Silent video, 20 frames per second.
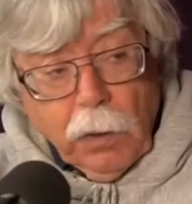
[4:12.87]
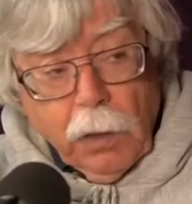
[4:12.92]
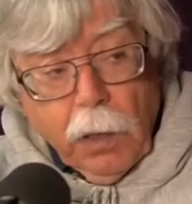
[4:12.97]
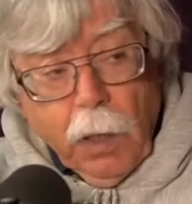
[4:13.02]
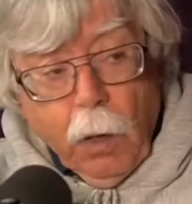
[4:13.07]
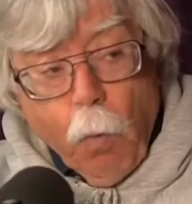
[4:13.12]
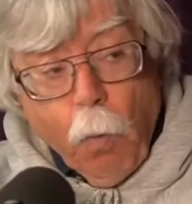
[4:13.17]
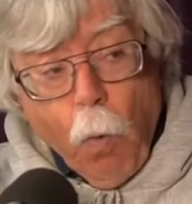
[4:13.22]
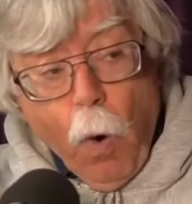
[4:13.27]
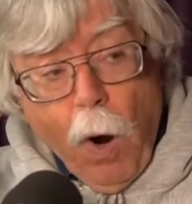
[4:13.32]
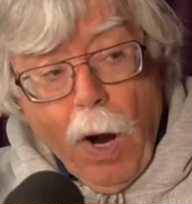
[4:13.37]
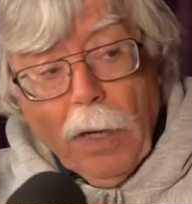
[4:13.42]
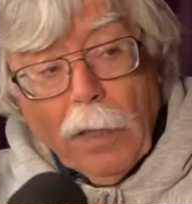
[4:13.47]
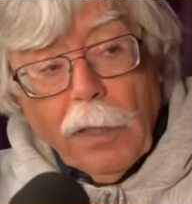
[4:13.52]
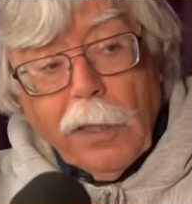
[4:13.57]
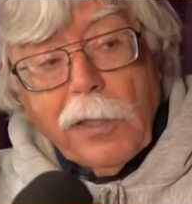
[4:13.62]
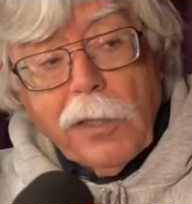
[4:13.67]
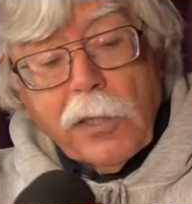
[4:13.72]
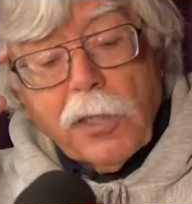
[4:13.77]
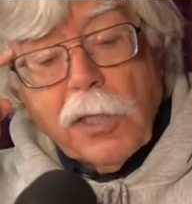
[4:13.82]
and
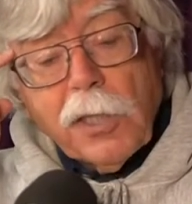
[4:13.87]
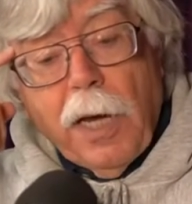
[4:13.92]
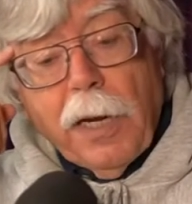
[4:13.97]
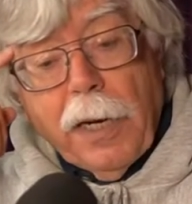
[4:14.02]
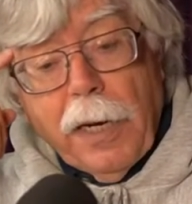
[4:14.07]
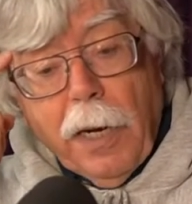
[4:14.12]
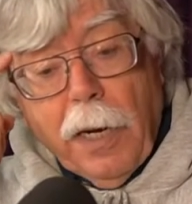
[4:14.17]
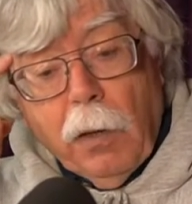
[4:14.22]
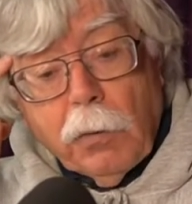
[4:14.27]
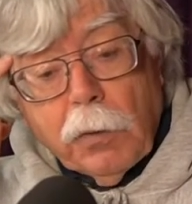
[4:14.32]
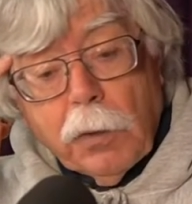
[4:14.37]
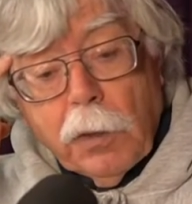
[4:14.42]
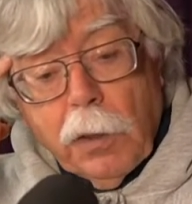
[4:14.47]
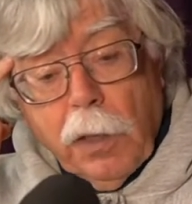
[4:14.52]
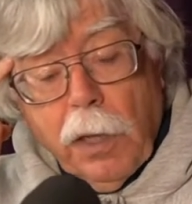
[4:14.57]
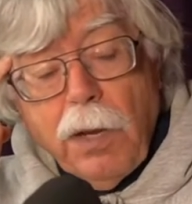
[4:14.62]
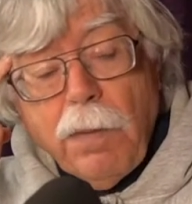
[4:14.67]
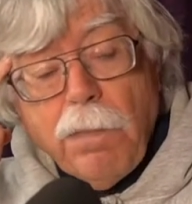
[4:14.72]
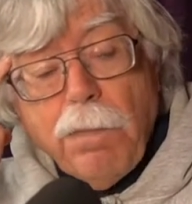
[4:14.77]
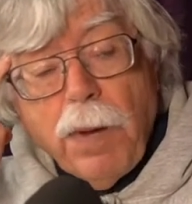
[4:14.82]
while he sat out,
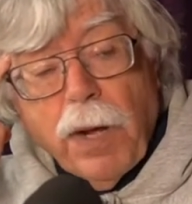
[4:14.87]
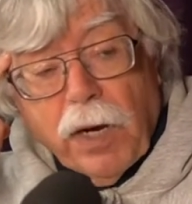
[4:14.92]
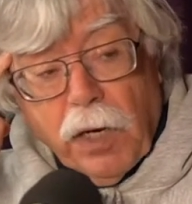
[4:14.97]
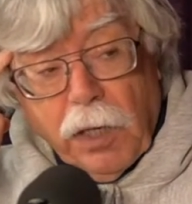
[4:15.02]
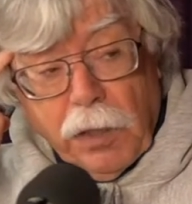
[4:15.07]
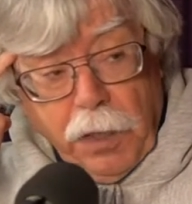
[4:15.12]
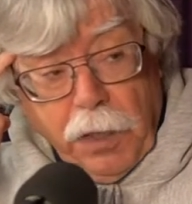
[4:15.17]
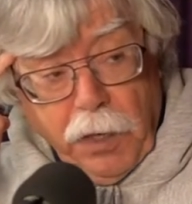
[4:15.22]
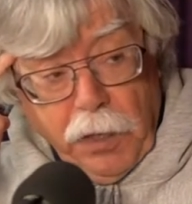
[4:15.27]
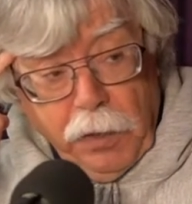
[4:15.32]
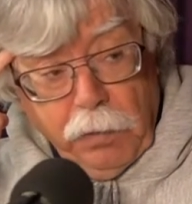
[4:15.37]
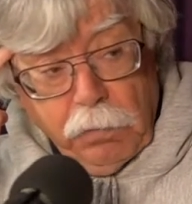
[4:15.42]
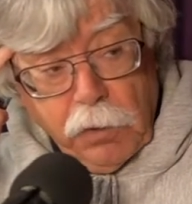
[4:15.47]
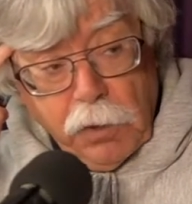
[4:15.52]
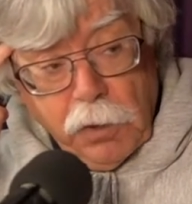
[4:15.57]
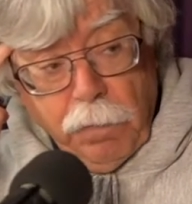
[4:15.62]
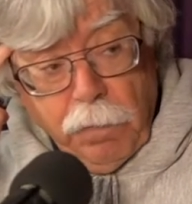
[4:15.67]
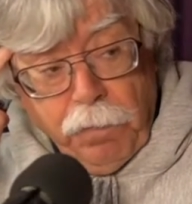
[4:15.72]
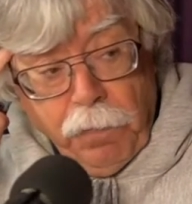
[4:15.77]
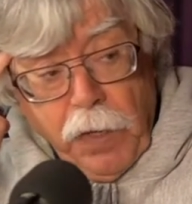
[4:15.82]
he bet on
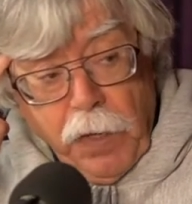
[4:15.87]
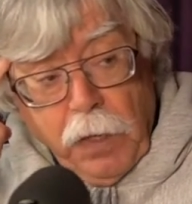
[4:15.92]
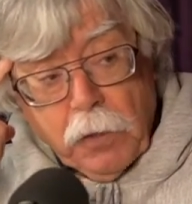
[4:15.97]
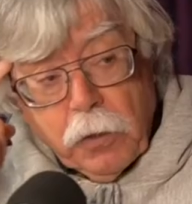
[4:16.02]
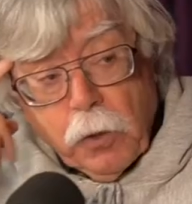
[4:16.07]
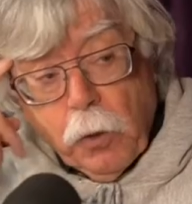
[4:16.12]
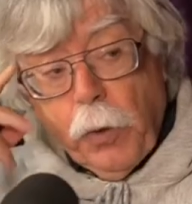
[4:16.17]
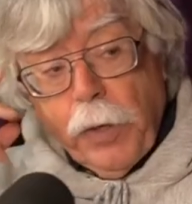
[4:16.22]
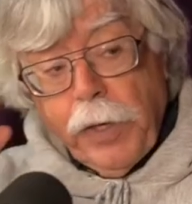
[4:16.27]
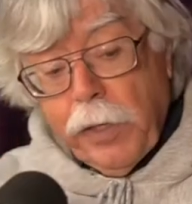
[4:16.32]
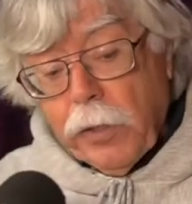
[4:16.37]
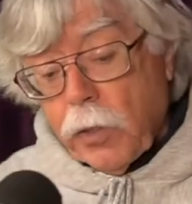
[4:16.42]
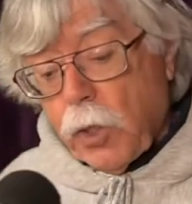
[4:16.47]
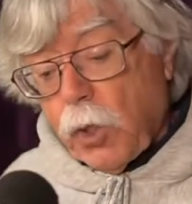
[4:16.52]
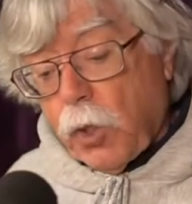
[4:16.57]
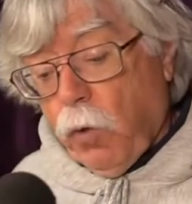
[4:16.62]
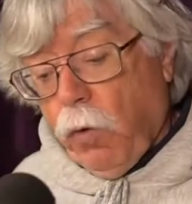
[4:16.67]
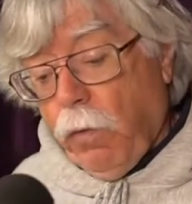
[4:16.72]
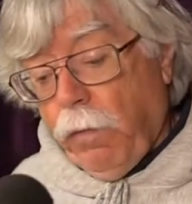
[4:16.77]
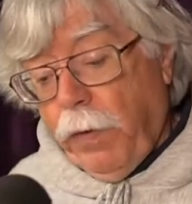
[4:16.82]
games. So he is
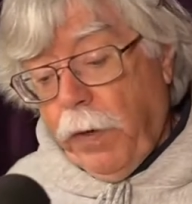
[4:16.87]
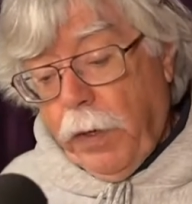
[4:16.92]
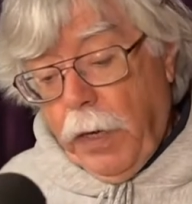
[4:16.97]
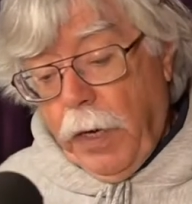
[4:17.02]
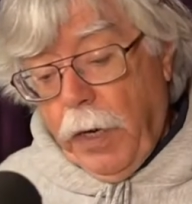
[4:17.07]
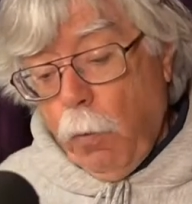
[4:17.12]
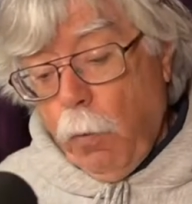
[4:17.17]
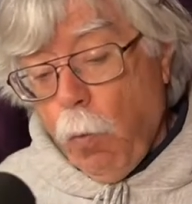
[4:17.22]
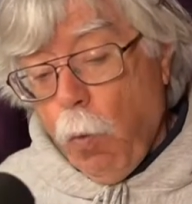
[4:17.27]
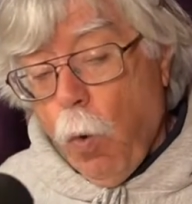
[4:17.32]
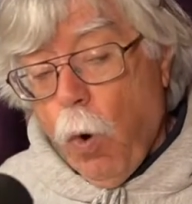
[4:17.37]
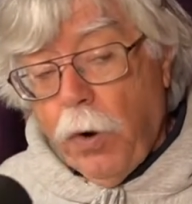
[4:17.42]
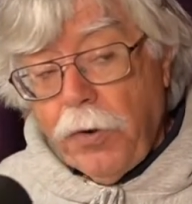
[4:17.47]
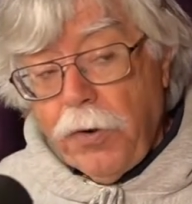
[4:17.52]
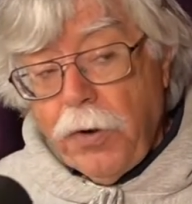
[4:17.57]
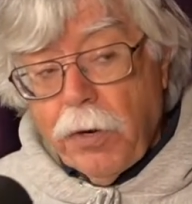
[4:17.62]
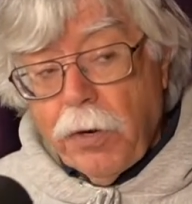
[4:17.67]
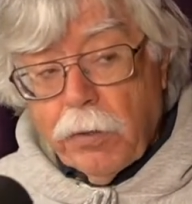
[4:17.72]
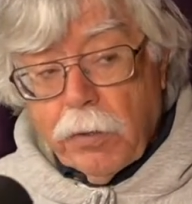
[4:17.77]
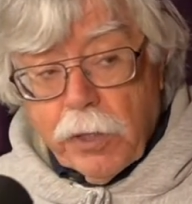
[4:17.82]
serving a
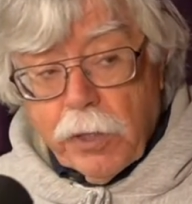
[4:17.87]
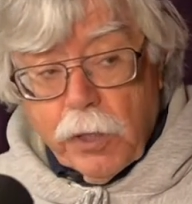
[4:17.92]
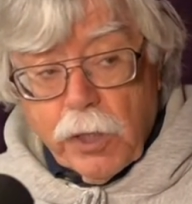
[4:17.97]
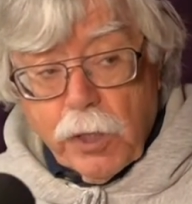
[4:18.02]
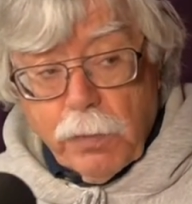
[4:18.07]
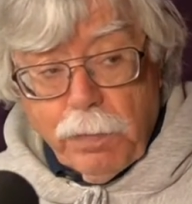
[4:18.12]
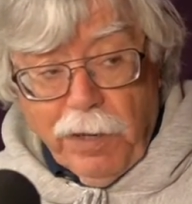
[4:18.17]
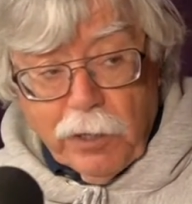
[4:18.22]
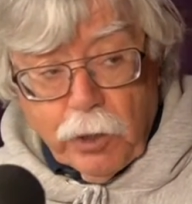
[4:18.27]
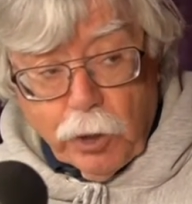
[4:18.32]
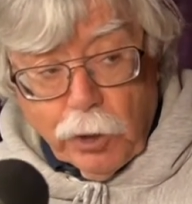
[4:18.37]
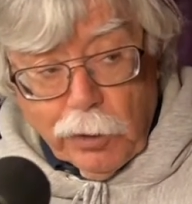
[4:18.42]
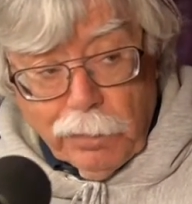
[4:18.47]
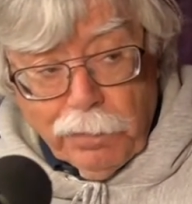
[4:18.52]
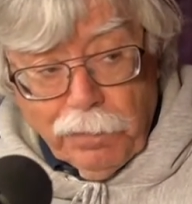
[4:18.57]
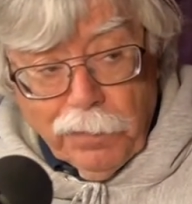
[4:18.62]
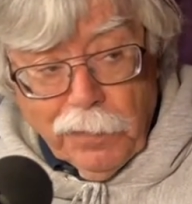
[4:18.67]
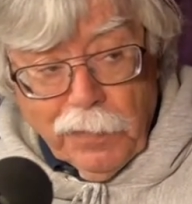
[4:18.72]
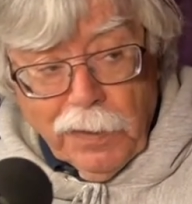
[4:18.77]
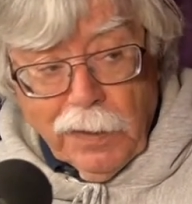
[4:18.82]
one year
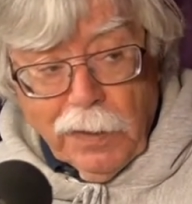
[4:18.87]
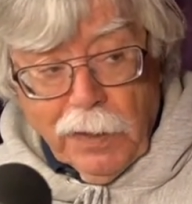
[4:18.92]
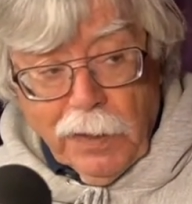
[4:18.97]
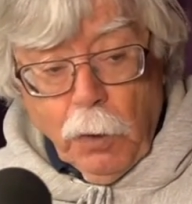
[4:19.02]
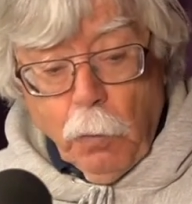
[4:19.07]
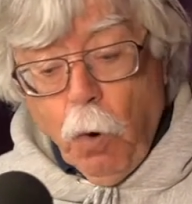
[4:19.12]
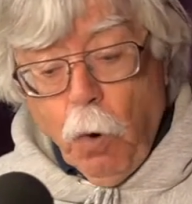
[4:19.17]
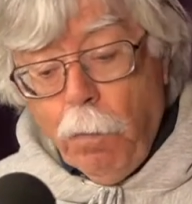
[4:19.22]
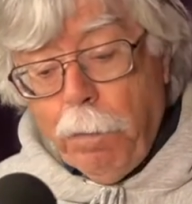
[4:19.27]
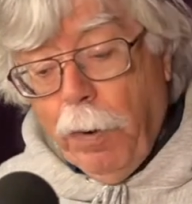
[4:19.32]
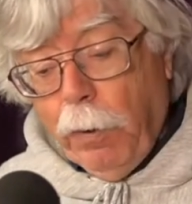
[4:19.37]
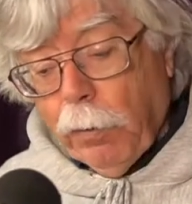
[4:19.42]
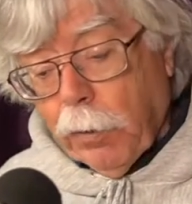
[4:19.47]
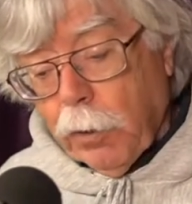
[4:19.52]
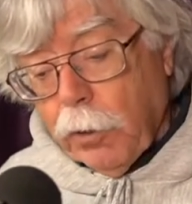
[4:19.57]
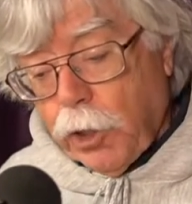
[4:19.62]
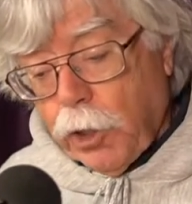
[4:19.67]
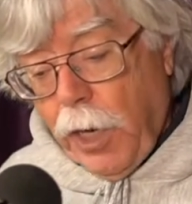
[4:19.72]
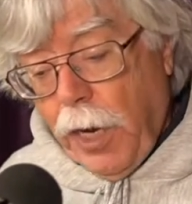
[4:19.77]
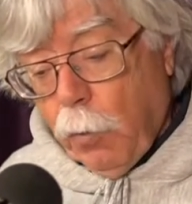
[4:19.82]
suspension. He won't be
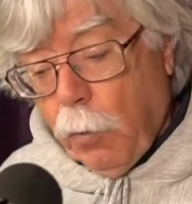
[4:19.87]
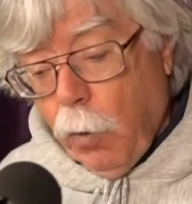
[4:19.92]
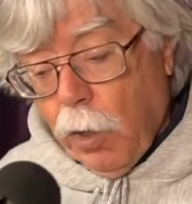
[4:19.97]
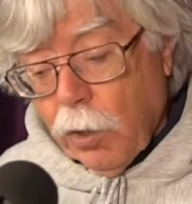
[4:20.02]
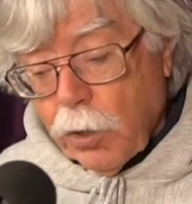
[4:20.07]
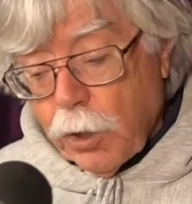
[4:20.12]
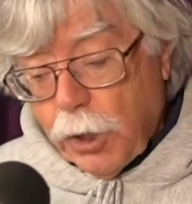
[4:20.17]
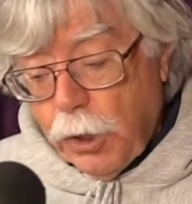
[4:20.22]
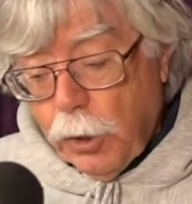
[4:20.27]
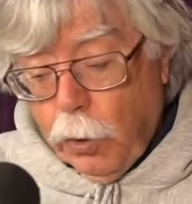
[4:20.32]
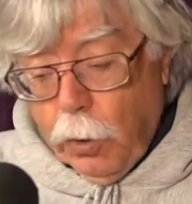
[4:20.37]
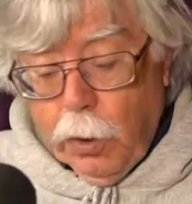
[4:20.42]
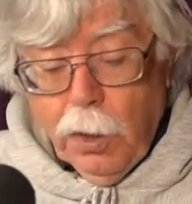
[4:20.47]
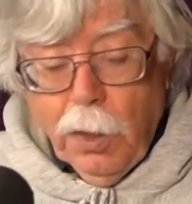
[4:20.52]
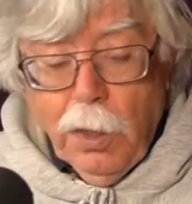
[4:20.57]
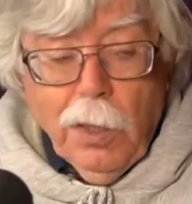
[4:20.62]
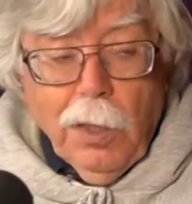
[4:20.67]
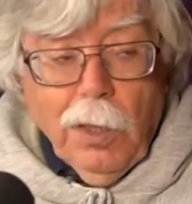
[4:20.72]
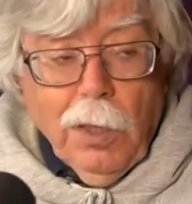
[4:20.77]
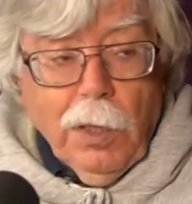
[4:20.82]
with the Jaguars
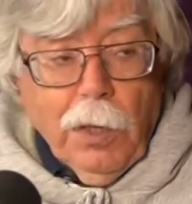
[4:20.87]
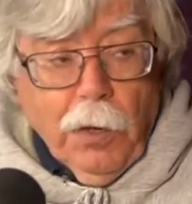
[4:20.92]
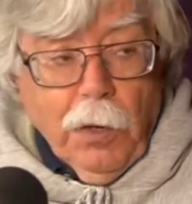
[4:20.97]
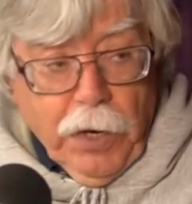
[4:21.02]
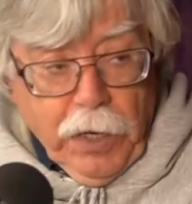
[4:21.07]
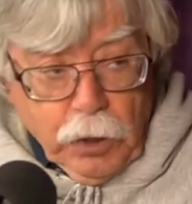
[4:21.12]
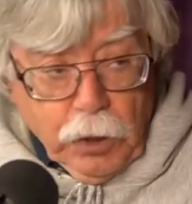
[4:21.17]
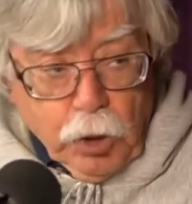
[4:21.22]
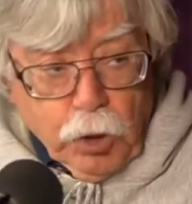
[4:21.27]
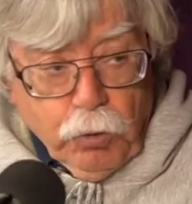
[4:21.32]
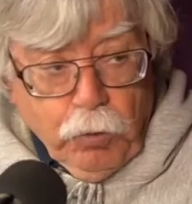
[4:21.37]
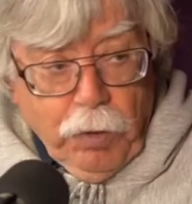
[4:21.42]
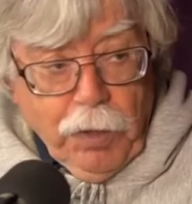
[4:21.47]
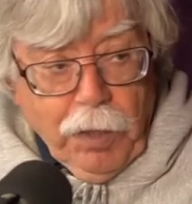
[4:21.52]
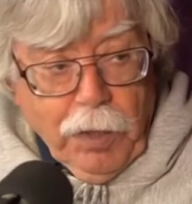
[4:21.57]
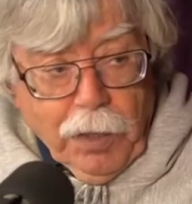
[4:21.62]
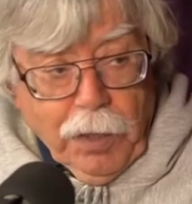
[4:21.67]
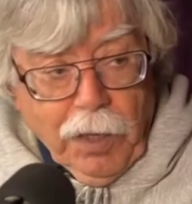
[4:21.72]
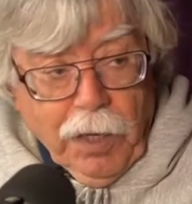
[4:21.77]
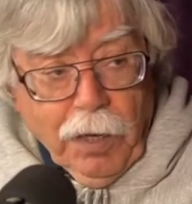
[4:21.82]
till next
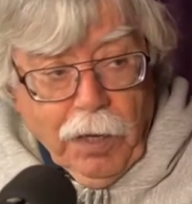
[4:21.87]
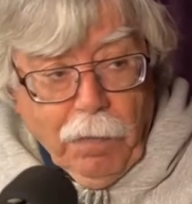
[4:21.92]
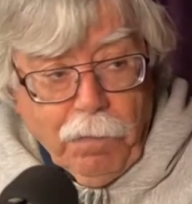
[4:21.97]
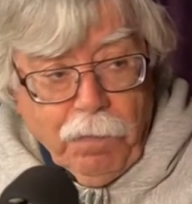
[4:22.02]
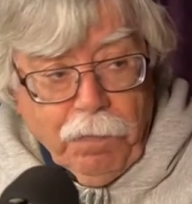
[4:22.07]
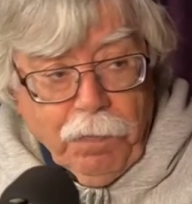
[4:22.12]
training camp.